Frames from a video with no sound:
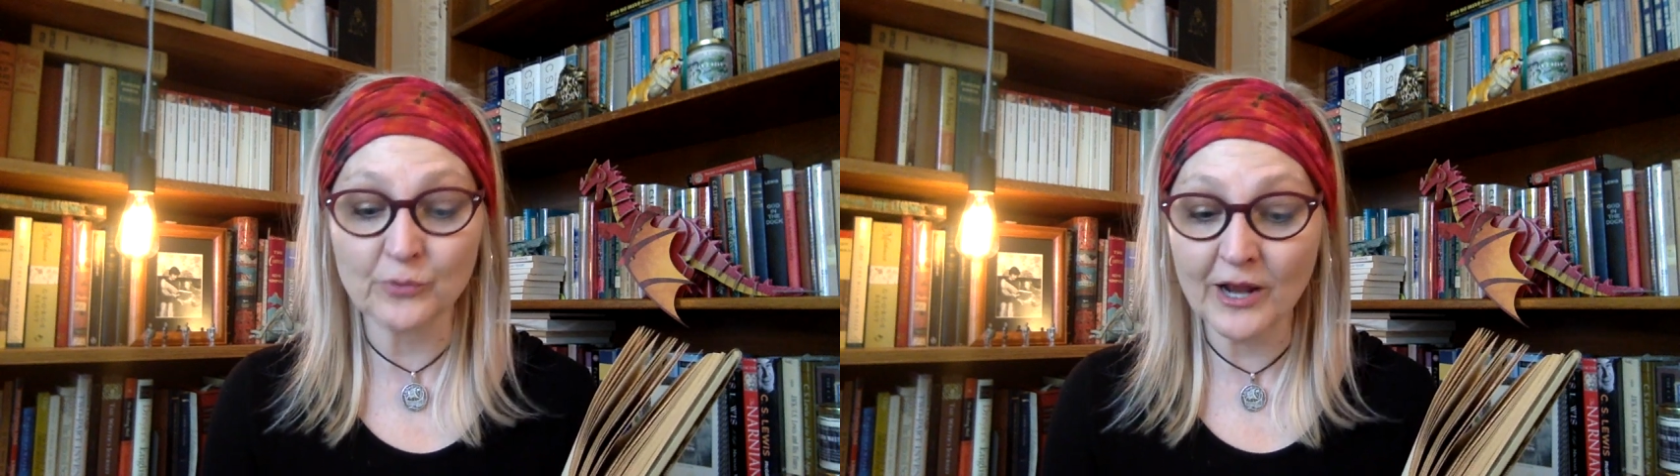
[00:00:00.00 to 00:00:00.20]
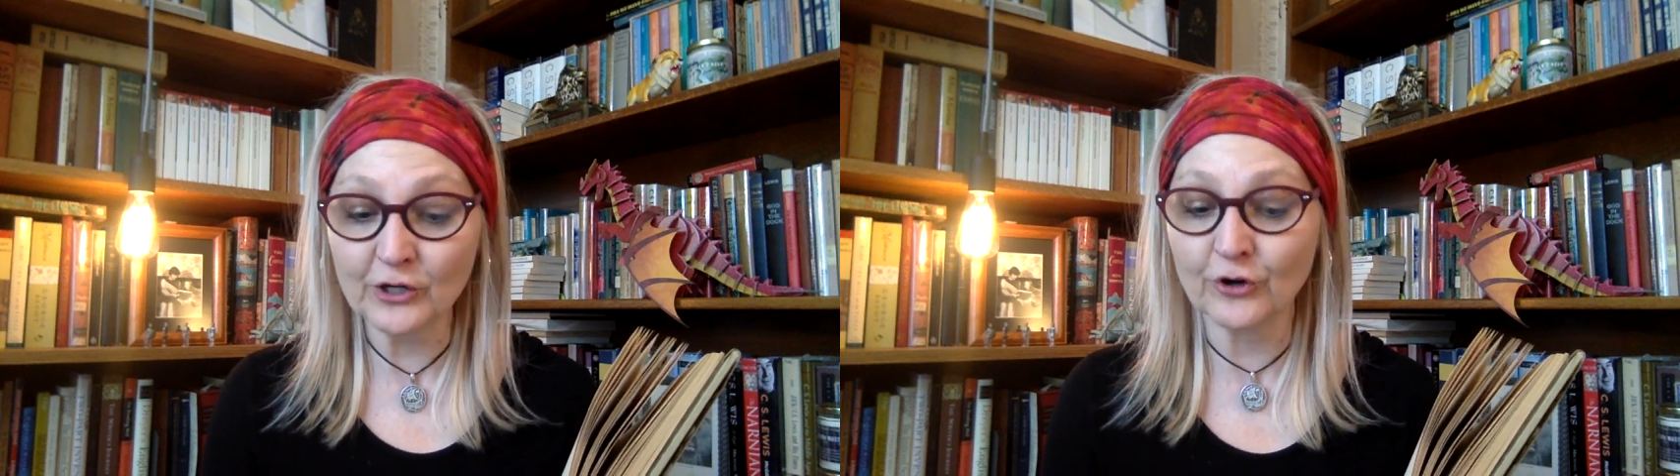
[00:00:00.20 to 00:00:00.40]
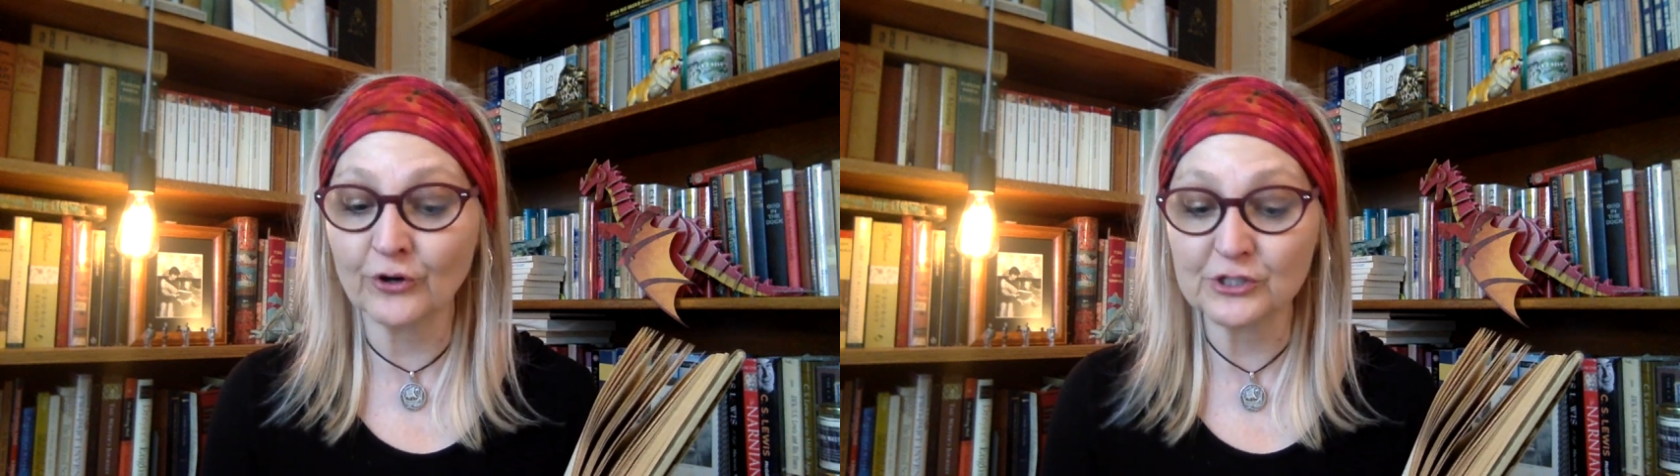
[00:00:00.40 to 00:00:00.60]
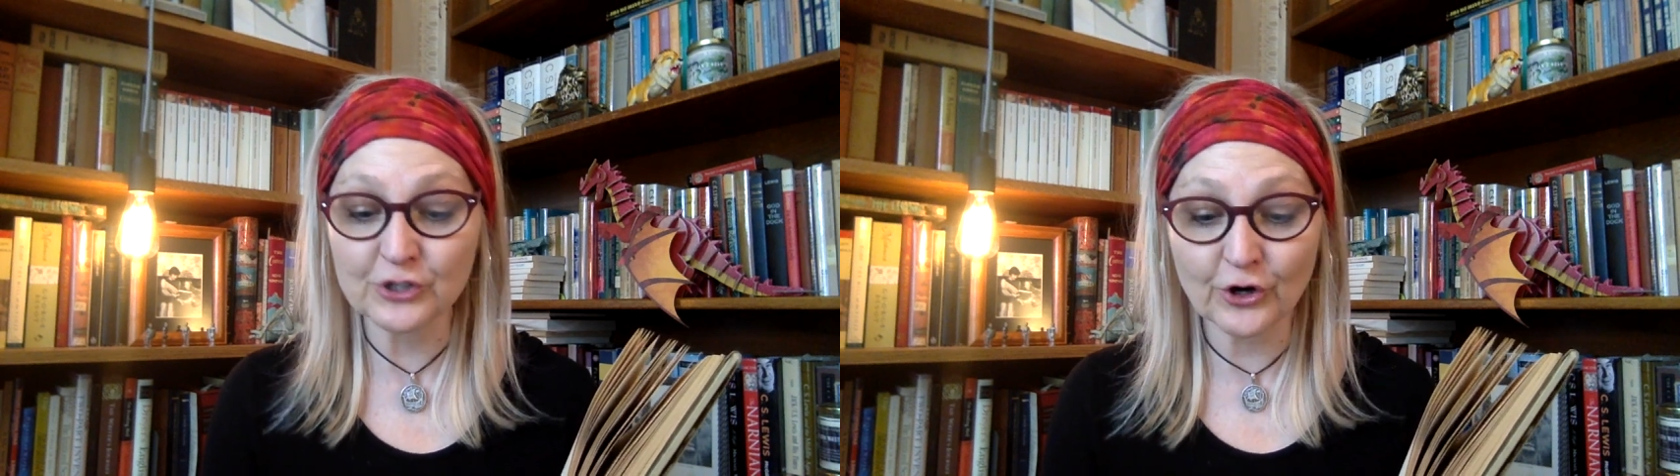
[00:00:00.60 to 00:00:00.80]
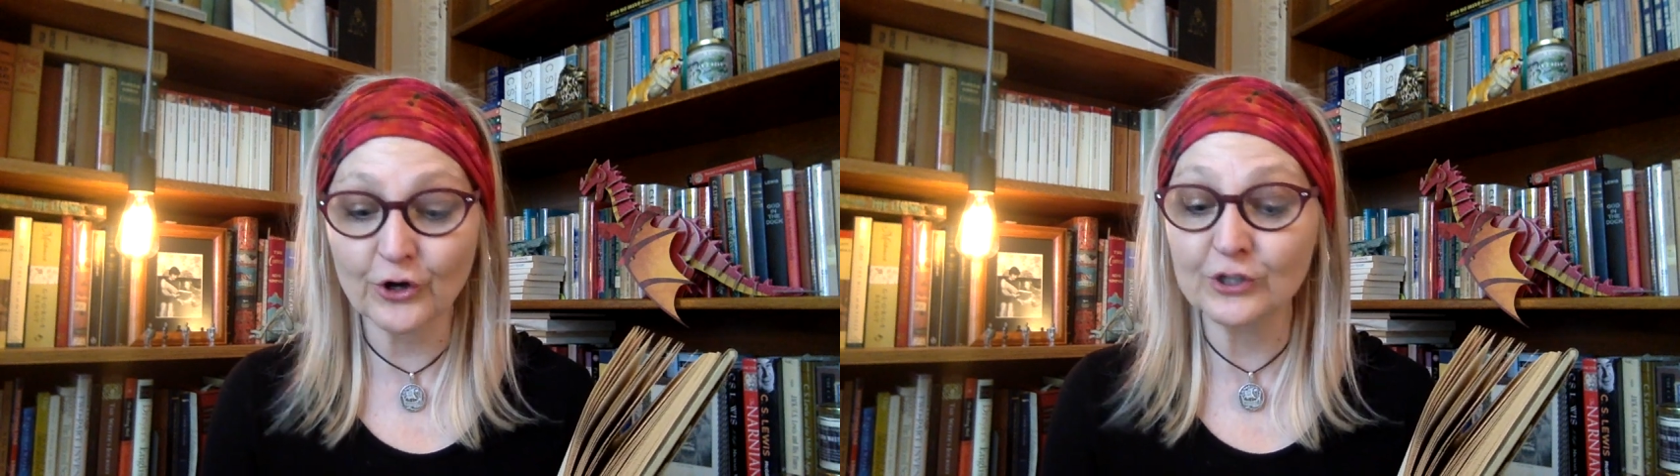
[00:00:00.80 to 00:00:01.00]
red currants,
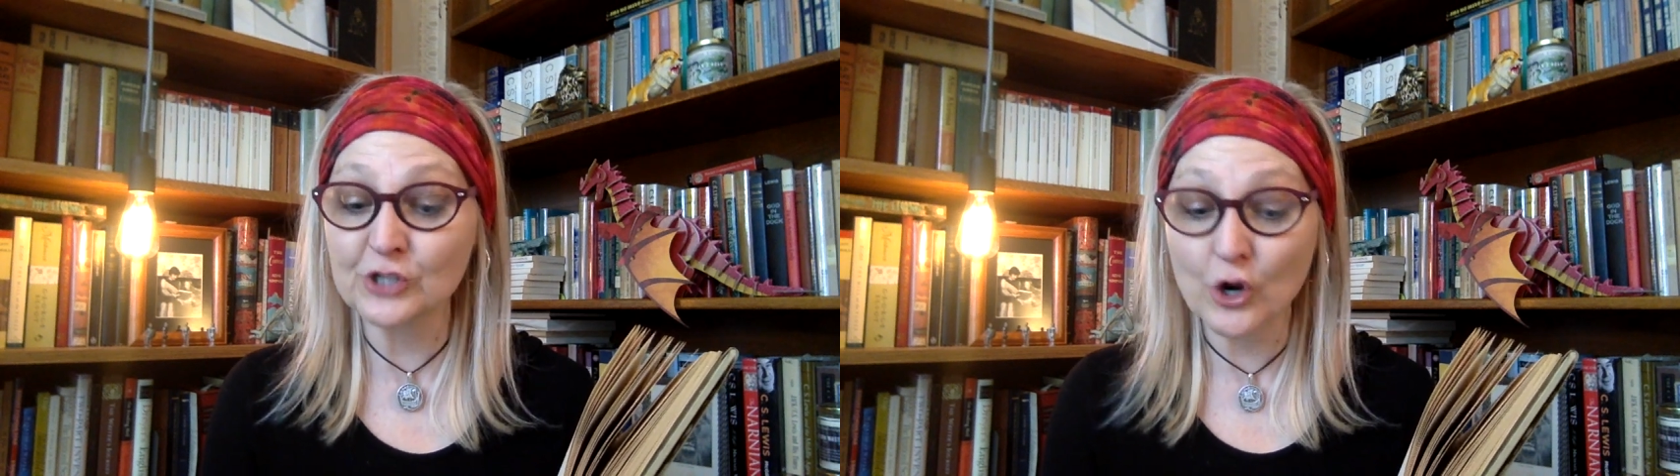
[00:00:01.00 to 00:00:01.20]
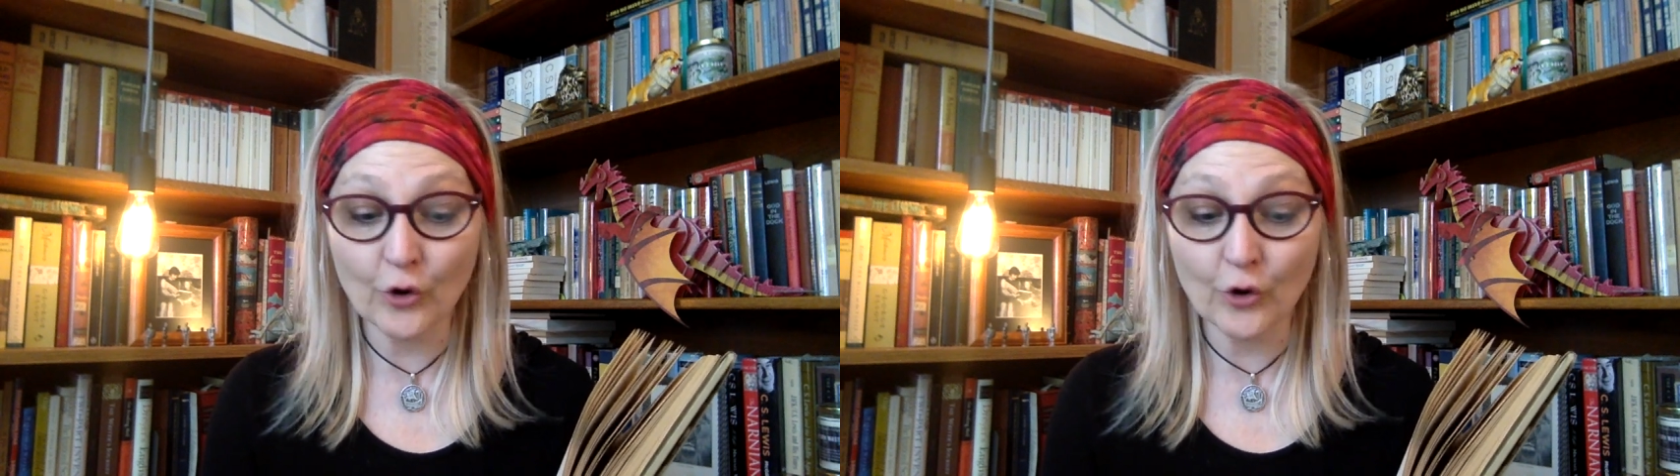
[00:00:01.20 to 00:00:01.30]
curds,